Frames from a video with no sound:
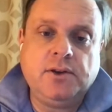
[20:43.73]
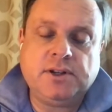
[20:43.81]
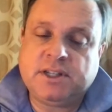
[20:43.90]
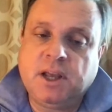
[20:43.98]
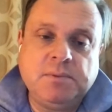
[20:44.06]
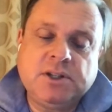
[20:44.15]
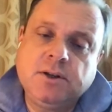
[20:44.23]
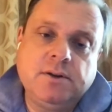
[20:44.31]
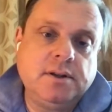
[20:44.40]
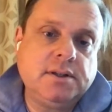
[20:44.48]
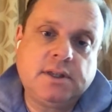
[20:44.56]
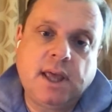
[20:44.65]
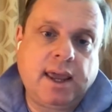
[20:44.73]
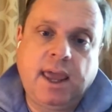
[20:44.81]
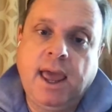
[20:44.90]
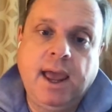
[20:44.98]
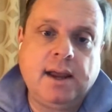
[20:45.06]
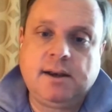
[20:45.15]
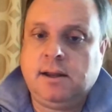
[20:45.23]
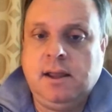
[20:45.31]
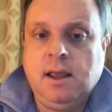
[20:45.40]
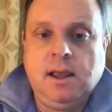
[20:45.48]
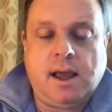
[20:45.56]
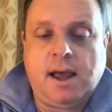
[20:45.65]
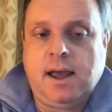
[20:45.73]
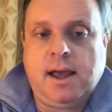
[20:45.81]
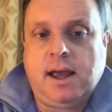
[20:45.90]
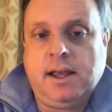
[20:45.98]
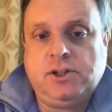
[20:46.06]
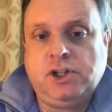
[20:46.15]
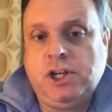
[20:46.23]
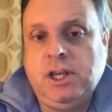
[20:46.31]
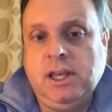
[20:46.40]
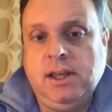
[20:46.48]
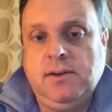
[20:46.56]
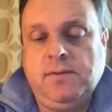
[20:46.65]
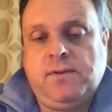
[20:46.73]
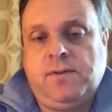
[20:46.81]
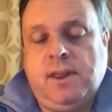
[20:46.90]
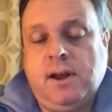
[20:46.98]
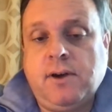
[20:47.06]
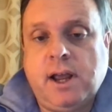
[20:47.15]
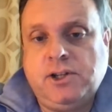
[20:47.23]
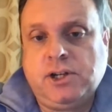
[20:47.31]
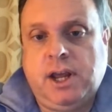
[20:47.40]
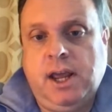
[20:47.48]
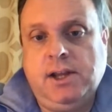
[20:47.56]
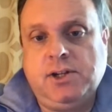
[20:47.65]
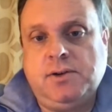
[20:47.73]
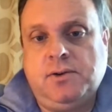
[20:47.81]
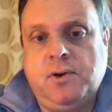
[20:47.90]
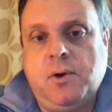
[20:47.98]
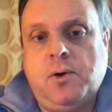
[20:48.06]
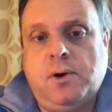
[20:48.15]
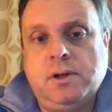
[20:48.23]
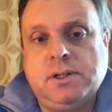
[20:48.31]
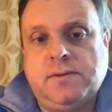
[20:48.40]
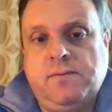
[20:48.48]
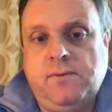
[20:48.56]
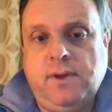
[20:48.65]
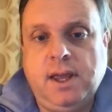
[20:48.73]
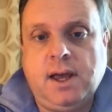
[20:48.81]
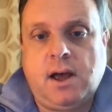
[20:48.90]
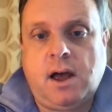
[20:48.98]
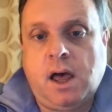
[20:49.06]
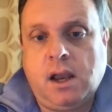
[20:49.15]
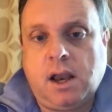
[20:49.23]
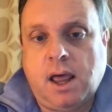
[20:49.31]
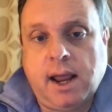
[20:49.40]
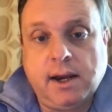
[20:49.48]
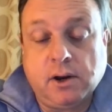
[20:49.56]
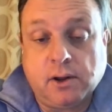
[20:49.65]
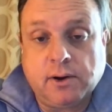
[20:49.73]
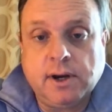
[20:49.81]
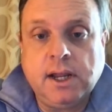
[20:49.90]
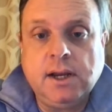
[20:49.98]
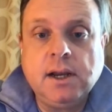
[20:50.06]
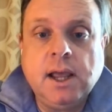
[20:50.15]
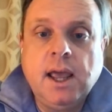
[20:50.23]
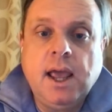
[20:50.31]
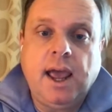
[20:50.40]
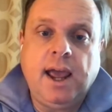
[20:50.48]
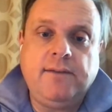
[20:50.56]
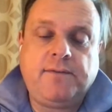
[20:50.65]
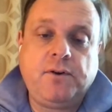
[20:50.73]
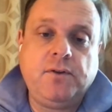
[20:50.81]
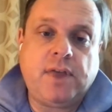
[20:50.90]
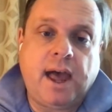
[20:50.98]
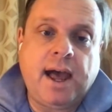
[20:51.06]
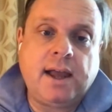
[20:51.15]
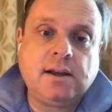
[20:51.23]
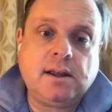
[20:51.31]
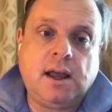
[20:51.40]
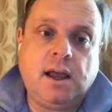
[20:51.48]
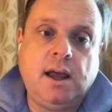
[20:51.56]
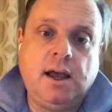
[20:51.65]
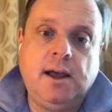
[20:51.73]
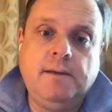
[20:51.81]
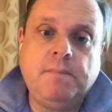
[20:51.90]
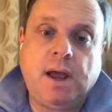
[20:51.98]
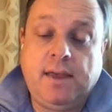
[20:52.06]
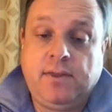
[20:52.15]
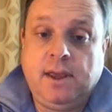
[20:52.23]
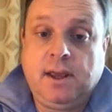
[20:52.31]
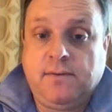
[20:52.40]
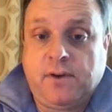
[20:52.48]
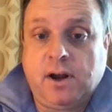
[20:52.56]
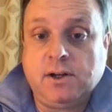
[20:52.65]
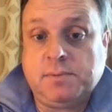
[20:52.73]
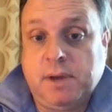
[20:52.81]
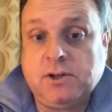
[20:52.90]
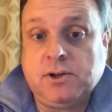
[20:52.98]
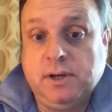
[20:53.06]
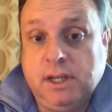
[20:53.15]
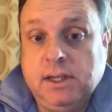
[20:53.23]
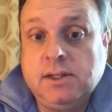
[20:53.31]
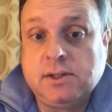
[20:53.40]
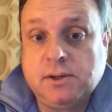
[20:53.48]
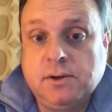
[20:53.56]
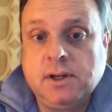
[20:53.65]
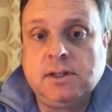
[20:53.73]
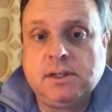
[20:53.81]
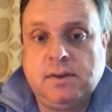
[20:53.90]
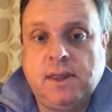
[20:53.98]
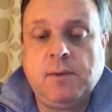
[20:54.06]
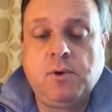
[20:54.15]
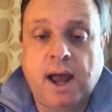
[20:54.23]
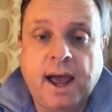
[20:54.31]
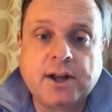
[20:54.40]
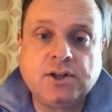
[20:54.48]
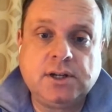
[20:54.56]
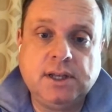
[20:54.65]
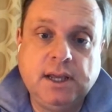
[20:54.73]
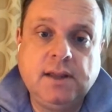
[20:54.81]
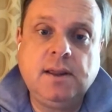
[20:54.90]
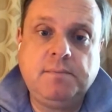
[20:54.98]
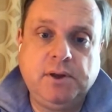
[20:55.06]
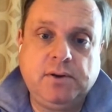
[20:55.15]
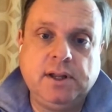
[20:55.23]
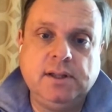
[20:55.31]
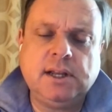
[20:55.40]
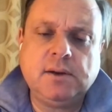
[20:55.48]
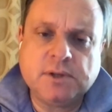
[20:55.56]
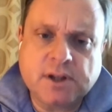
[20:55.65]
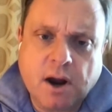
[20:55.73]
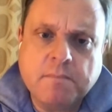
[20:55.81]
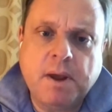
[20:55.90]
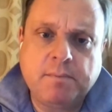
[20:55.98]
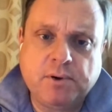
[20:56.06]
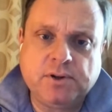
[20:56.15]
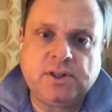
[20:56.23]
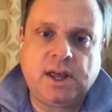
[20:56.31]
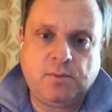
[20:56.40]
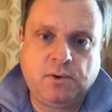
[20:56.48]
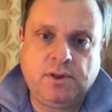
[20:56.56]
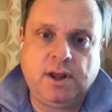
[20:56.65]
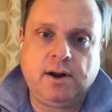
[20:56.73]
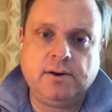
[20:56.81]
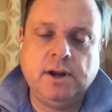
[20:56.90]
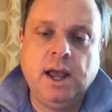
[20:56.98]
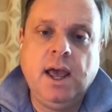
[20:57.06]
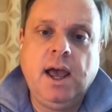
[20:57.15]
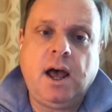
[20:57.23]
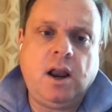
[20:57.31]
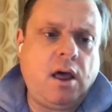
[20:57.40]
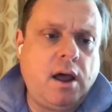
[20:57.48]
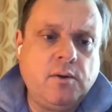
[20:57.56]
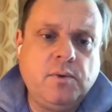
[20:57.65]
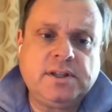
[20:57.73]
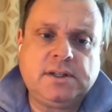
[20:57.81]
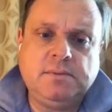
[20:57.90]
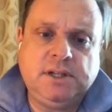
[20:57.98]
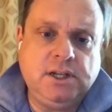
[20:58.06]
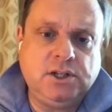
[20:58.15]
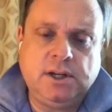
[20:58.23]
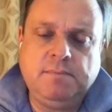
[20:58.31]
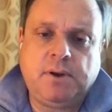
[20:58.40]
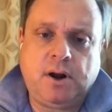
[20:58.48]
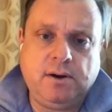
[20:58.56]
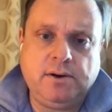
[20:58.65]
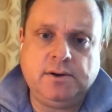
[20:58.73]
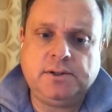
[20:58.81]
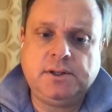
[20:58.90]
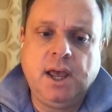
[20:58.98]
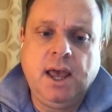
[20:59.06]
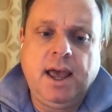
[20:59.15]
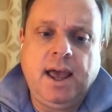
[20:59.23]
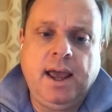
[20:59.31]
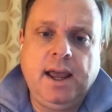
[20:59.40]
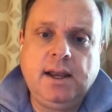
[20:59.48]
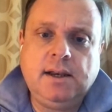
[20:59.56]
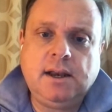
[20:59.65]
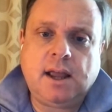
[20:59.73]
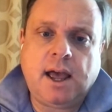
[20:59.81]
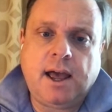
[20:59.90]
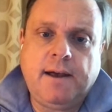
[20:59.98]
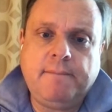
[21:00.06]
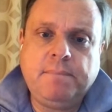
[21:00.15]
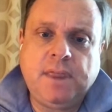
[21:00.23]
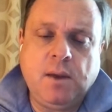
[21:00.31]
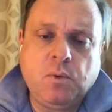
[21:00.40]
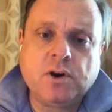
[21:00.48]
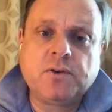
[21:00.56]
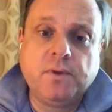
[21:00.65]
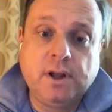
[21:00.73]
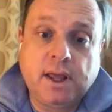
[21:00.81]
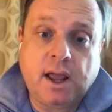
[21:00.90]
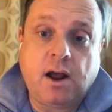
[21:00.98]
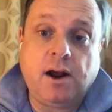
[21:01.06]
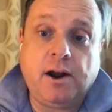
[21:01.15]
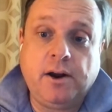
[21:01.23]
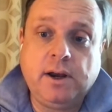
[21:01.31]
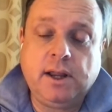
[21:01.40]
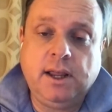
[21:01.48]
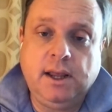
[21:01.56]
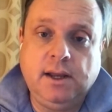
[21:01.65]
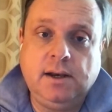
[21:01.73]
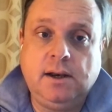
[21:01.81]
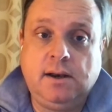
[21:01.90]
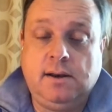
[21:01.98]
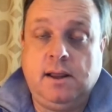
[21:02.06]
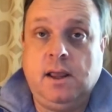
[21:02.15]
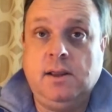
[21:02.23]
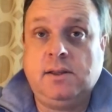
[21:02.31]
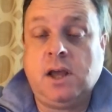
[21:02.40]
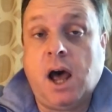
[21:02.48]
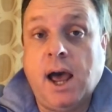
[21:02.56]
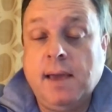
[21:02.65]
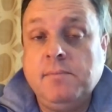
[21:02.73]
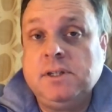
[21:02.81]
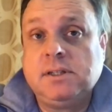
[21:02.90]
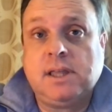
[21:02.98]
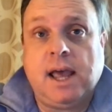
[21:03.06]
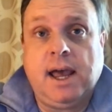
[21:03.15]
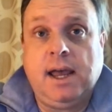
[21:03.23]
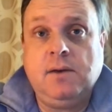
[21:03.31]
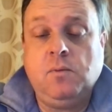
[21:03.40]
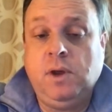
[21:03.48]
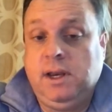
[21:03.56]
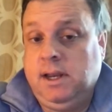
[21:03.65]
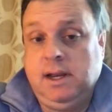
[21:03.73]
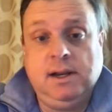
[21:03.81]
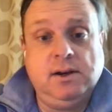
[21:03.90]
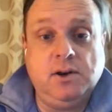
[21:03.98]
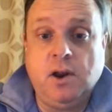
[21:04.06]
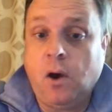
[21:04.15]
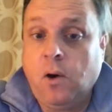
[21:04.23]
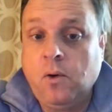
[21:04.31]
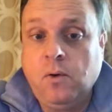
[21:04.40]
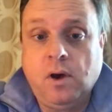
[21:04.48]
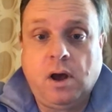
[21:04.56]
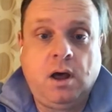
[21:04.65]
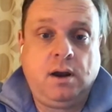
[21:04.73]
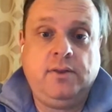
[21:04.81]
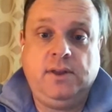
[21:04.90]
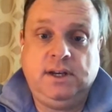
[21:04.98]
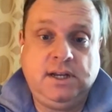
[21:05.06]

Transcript: There's some students that can't achieve their educational goals via online learning, and for that, I think of our special needs students, and they were actually in the buildings, and it was our members that were there, along with some teaching partners. And they worked really hard in times that we didn't know all of